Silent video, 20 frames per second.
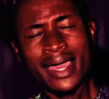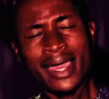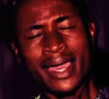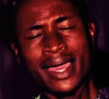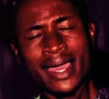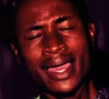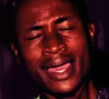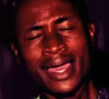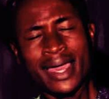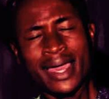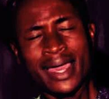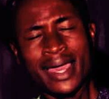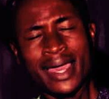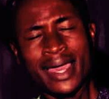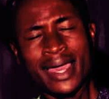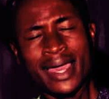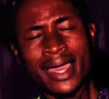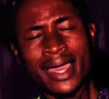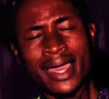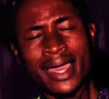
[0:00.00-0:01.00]

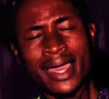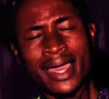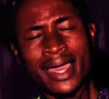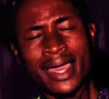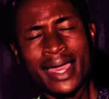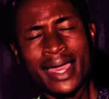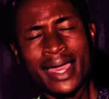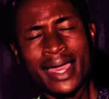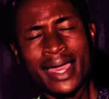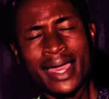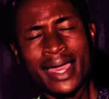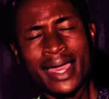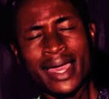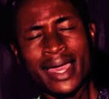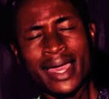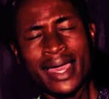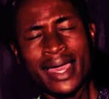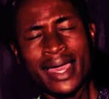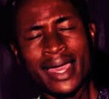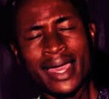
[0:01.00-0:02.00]

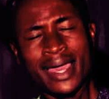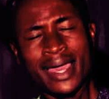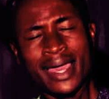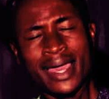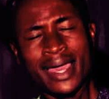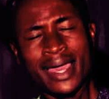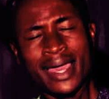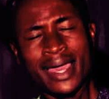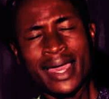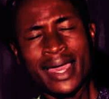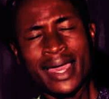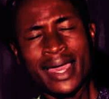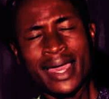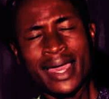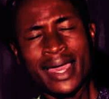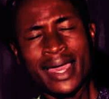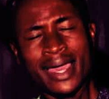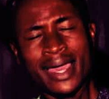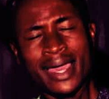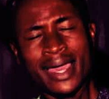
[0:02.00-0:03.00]

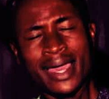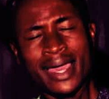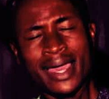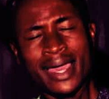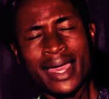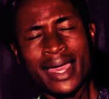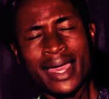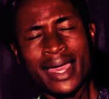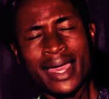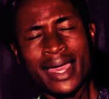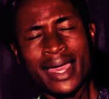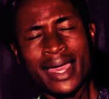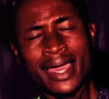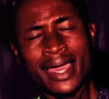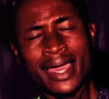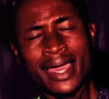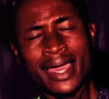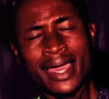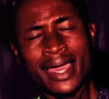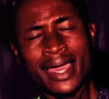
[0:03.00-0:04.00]

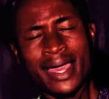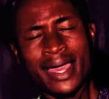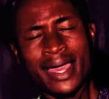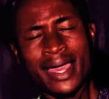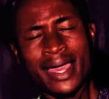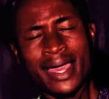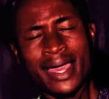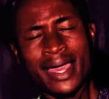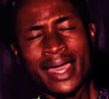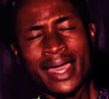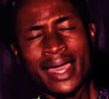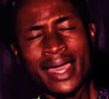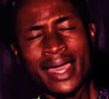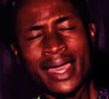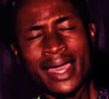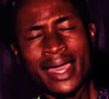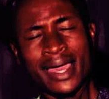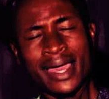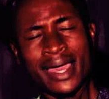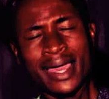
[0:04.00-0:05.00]

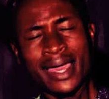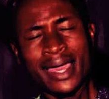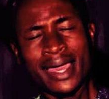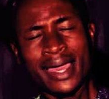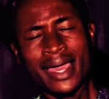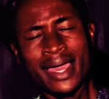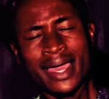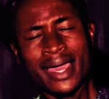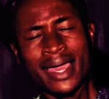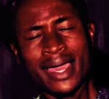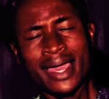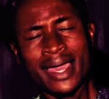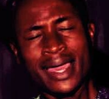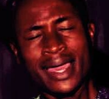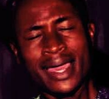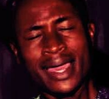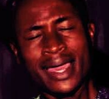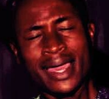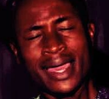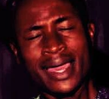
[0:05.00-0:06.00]

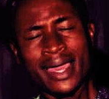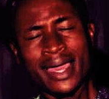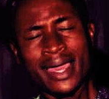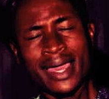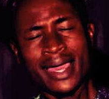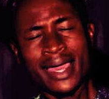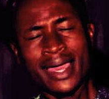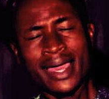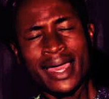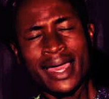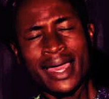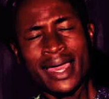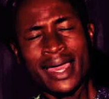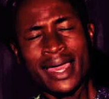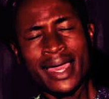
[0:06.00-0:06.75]
(no lip movement)